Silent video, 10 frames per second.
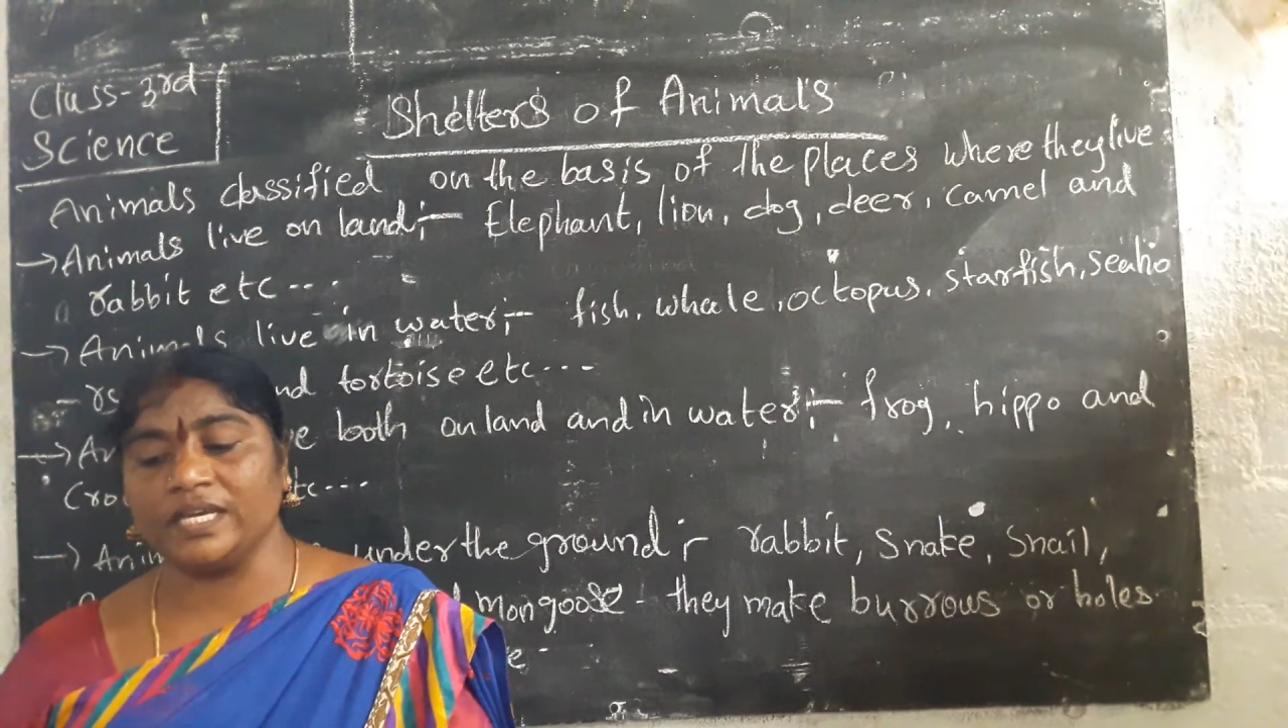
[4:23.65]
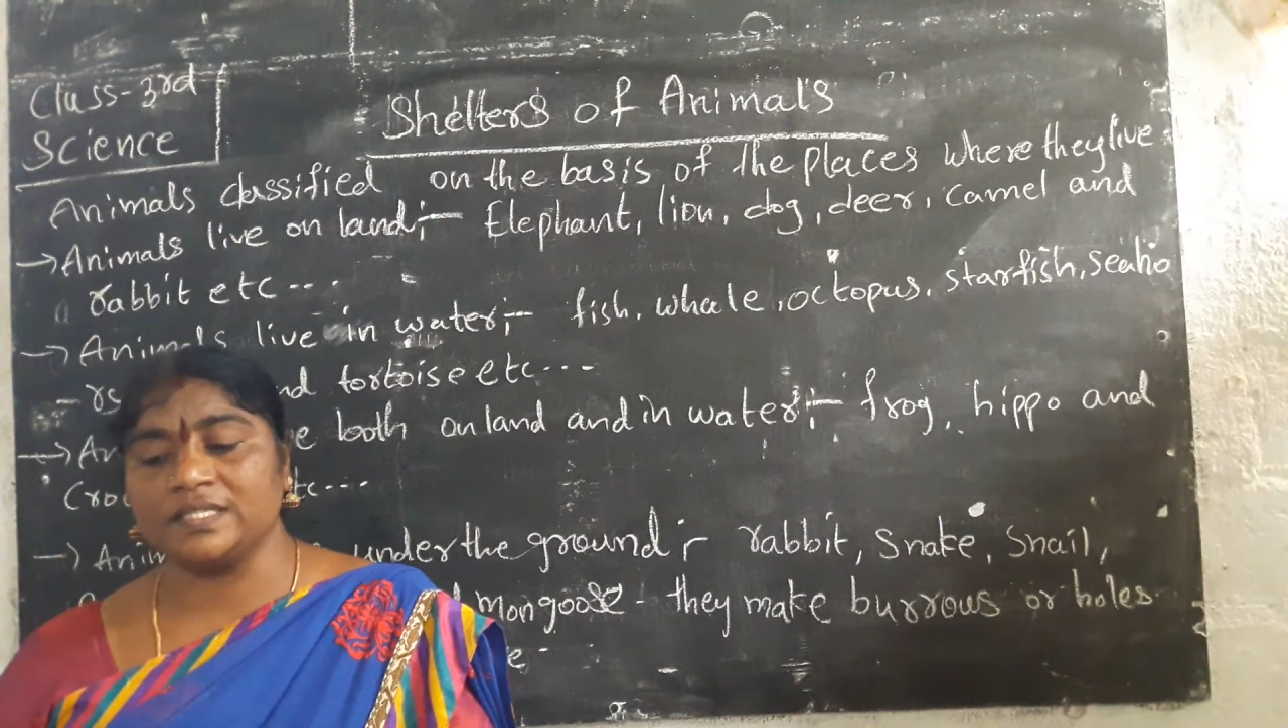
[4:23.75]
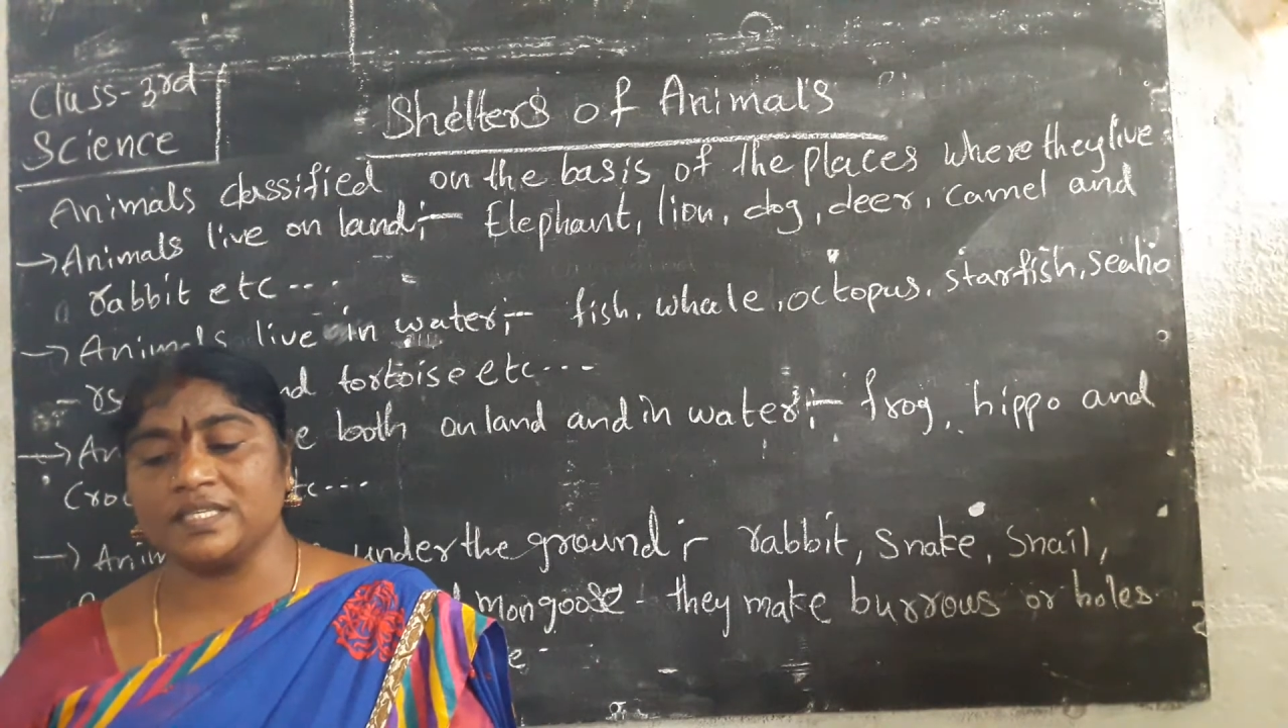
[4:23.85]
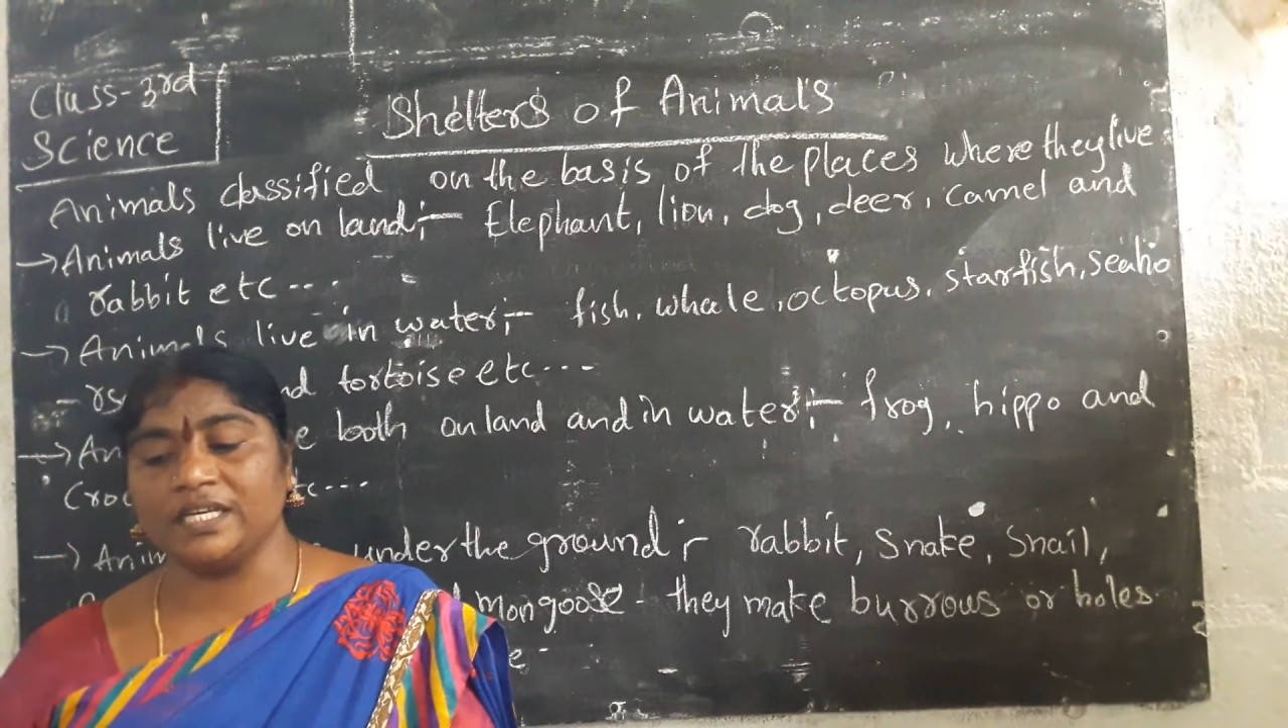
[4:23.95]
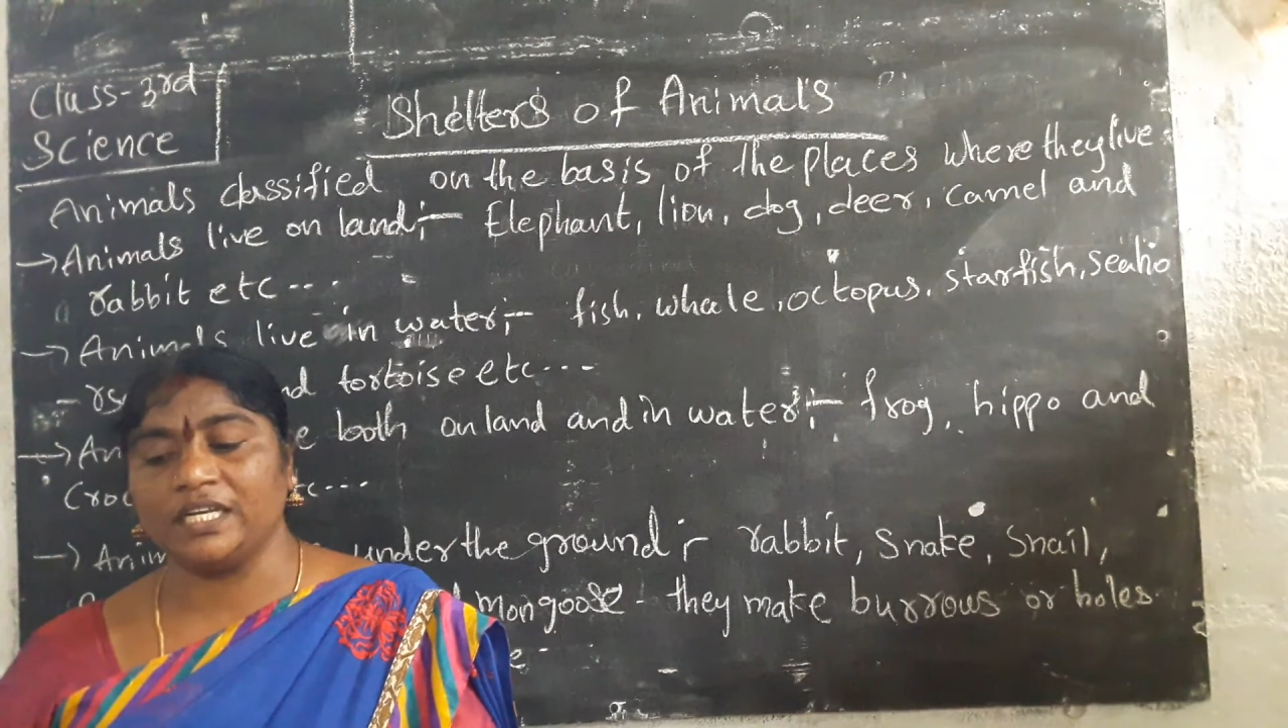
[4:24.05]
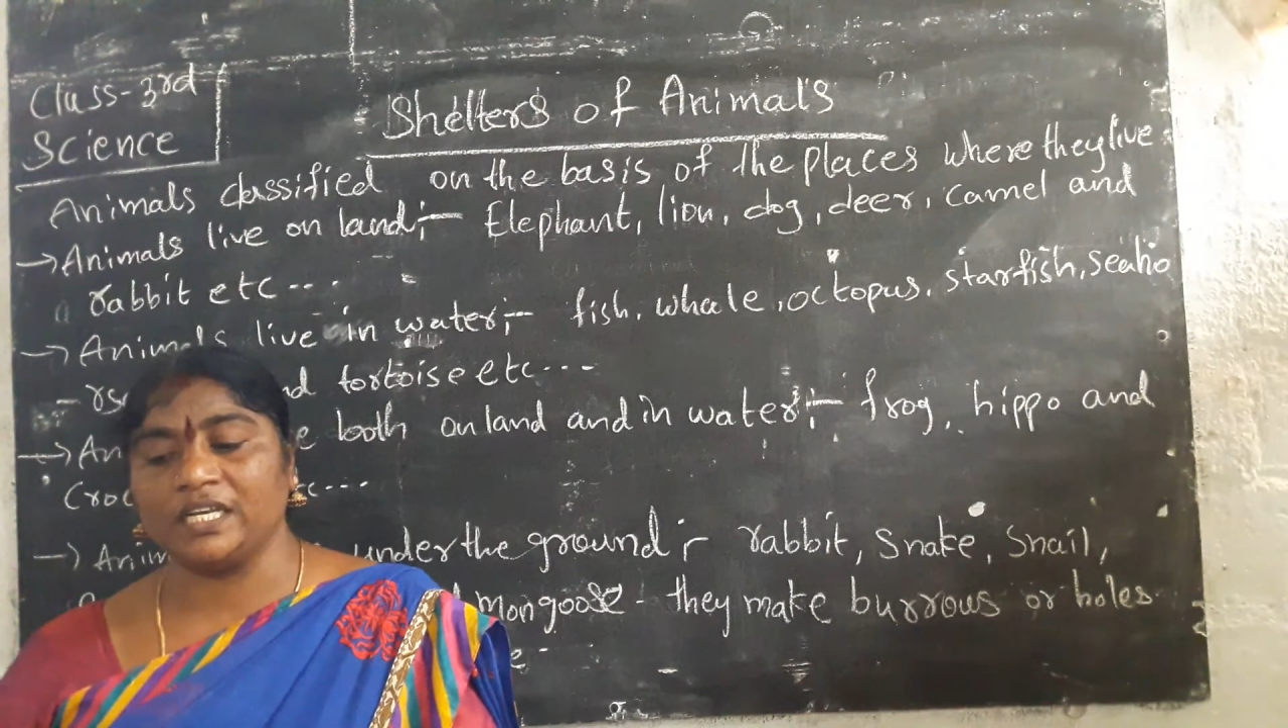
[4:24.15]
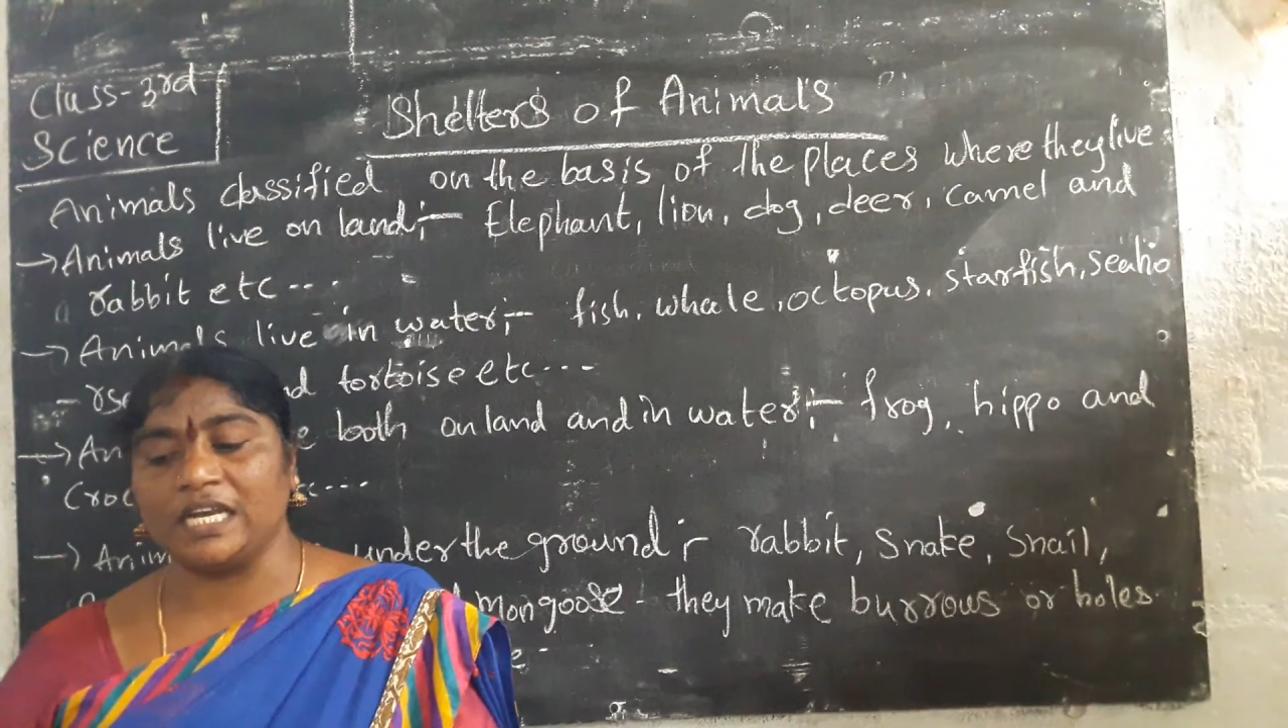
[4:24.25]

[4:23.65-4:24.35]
can see